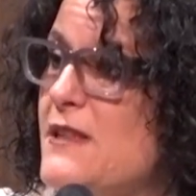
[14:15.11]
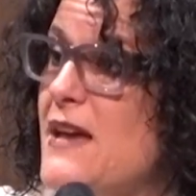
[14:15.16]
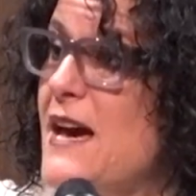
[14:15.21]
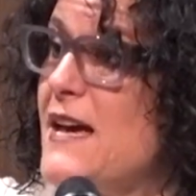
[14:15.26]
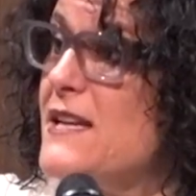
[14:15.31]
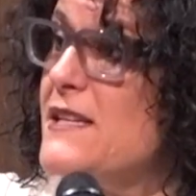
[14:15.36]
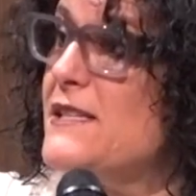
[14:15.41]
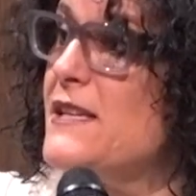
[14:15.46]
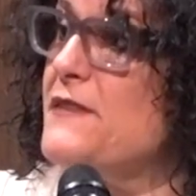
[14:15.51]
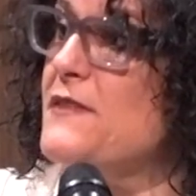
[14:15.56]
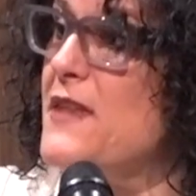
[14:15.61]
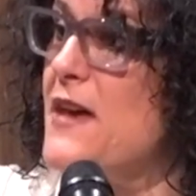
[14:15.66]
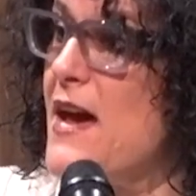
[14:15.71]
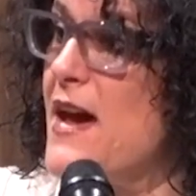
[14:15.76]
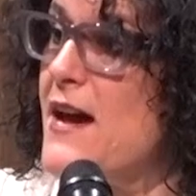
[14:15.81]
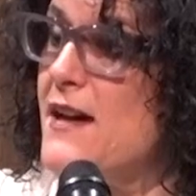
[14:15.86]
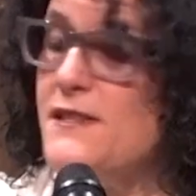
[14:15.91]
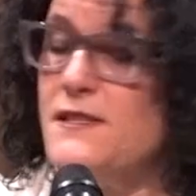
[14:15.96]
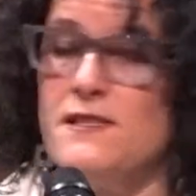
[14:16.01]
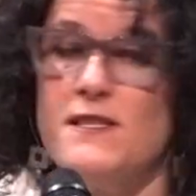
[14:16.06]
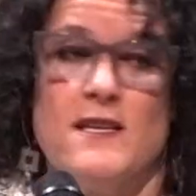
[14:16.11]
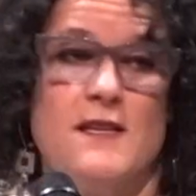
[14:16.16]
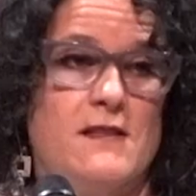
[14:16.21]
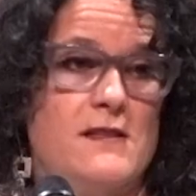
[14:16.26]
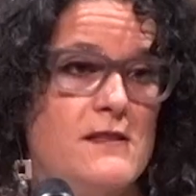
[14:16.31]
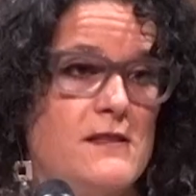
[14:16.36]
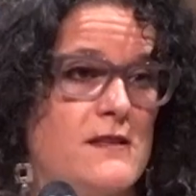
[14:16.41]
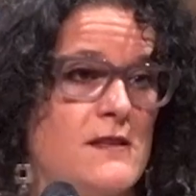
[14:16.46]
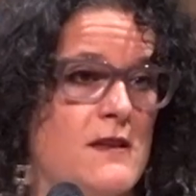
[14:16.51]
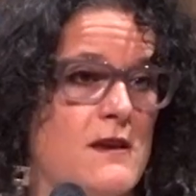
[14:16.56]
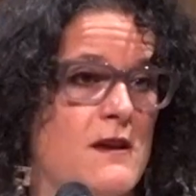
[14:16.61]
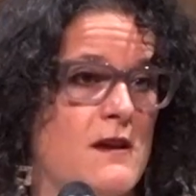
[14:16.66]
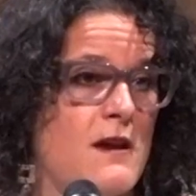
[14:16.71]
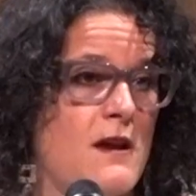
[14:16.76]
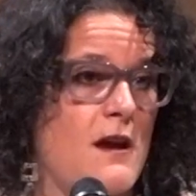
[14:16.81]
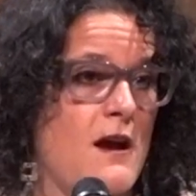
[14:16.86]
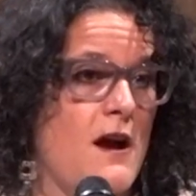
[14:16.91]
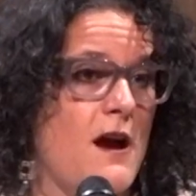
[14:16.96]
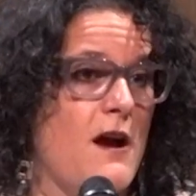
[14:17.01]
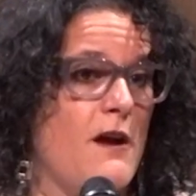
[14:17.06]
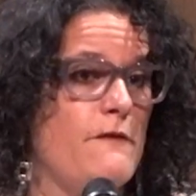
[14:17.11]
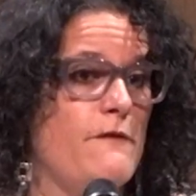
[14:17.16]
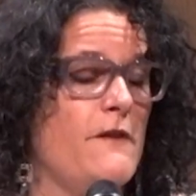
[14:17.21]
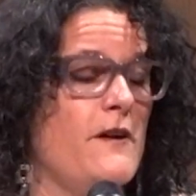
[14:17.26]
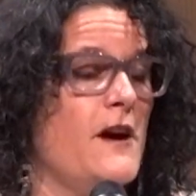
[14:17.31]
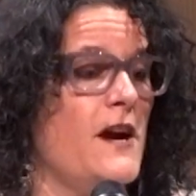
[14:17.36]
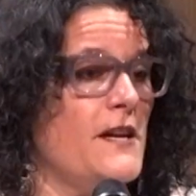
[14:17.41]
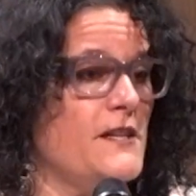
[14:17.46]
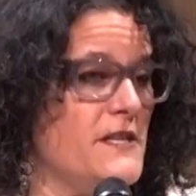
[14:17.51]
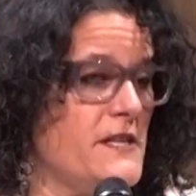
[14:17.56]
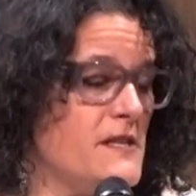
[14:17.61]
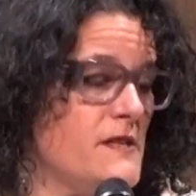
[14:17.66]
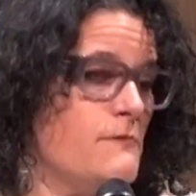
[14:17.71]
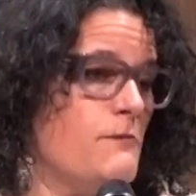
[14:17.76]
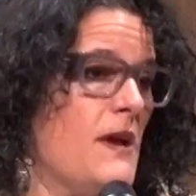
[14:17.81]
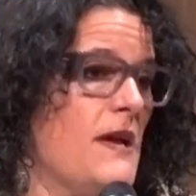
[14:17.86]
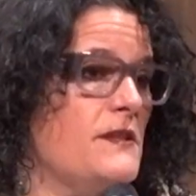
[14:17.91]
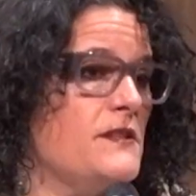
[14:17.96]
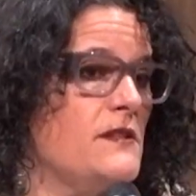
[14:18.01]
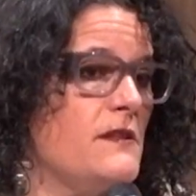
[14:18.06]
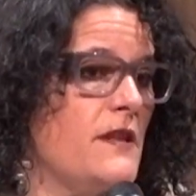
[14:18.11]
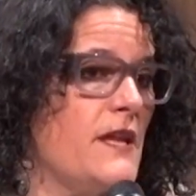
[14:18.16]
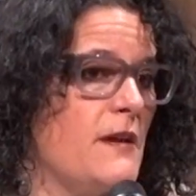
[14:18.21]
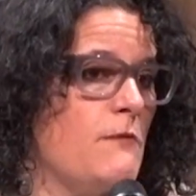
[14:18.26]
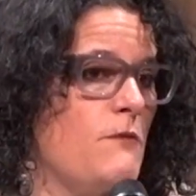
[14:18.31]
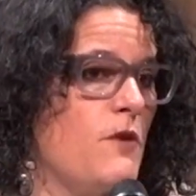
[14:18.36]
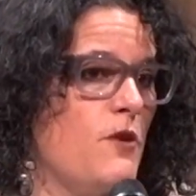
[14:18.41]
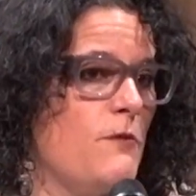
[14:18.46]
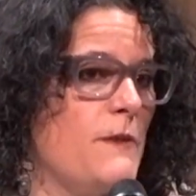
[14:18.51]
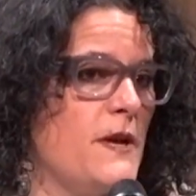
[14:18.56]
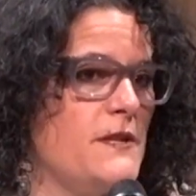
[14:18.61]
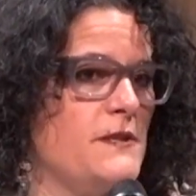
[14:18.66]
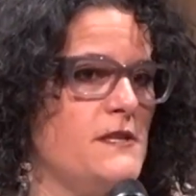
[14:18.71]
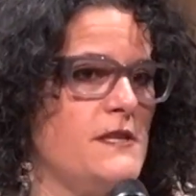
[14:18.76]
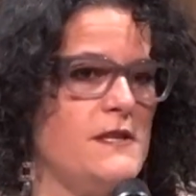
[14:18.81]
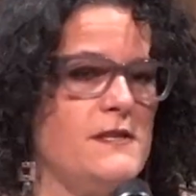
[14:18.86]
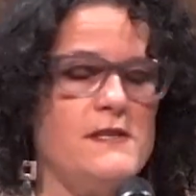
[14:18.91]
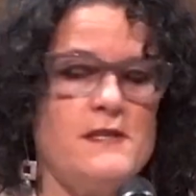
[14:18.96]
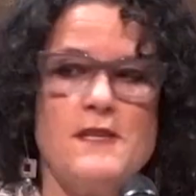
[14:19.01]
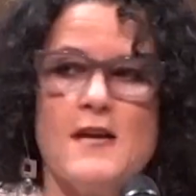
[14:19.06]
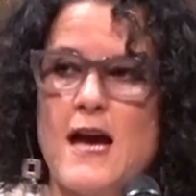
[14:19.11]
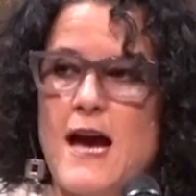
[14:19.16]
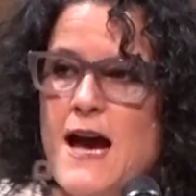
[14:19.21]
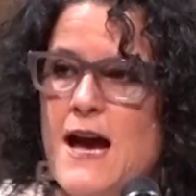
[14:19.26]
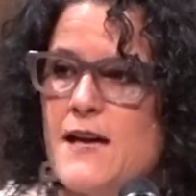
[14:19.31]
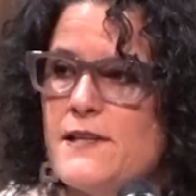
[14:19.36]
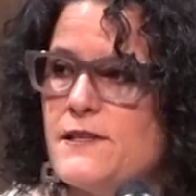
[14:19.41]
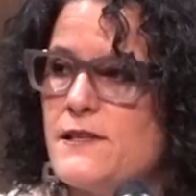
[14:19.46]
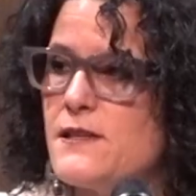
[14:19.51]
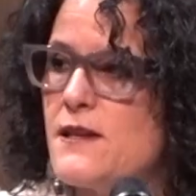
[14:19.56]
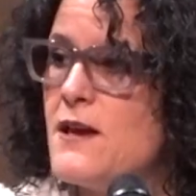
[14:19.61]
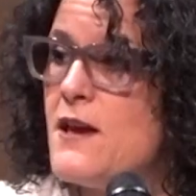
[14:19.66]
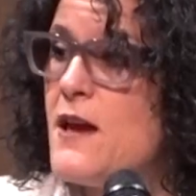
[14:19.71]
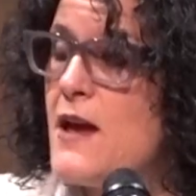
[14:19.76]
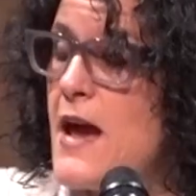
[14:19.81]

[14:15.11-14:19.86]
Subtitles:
That is at the essence of a dismantling moment, is to ask,